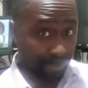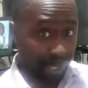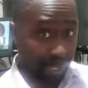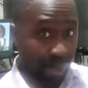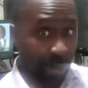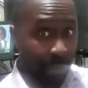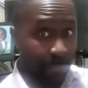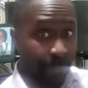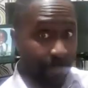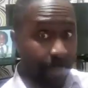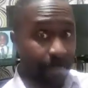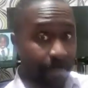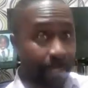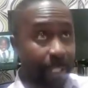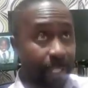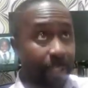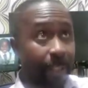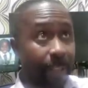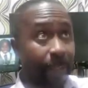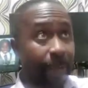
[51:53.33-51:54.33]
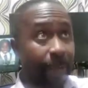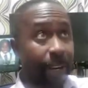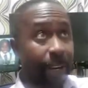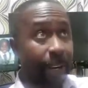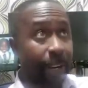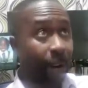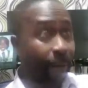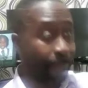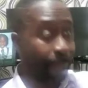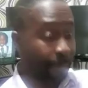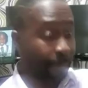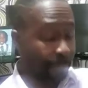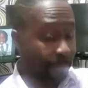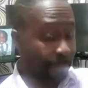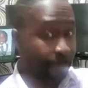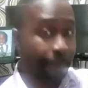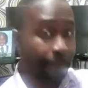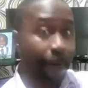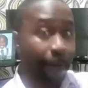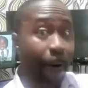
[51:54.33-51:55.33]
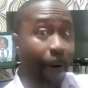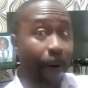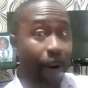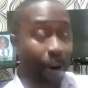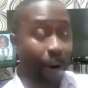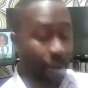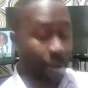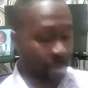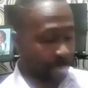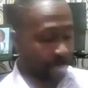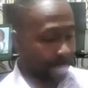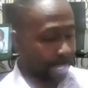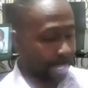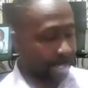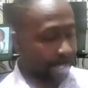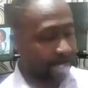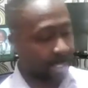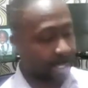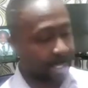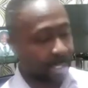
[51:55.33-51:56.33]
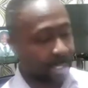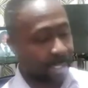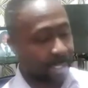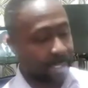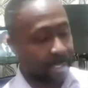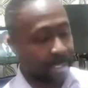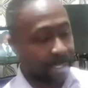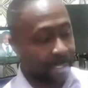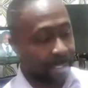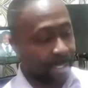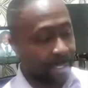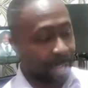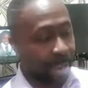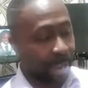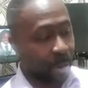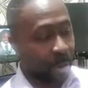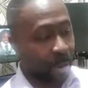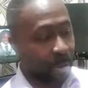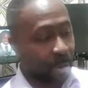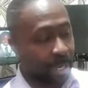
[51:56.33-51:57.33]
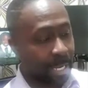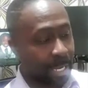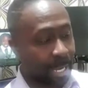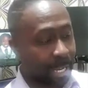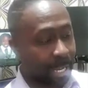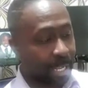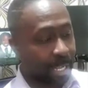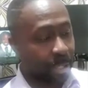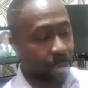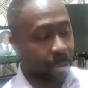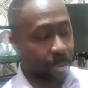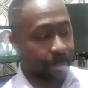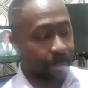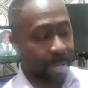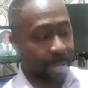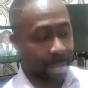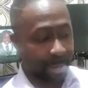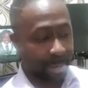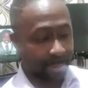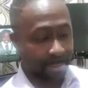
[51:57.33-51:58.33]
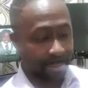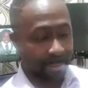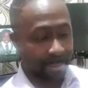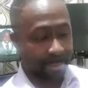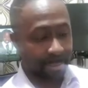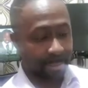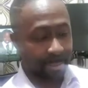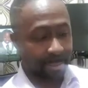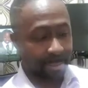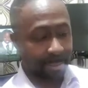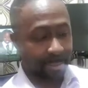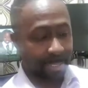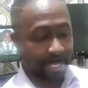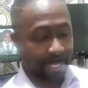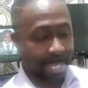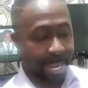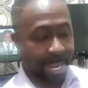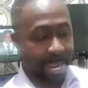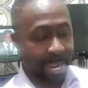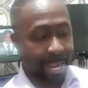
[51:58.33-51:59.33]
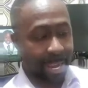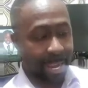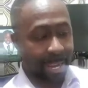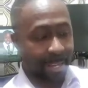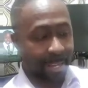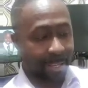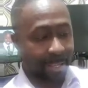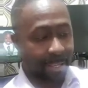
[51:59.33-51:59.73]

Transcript: 53 or 54 countries. Now only Ethiopia get a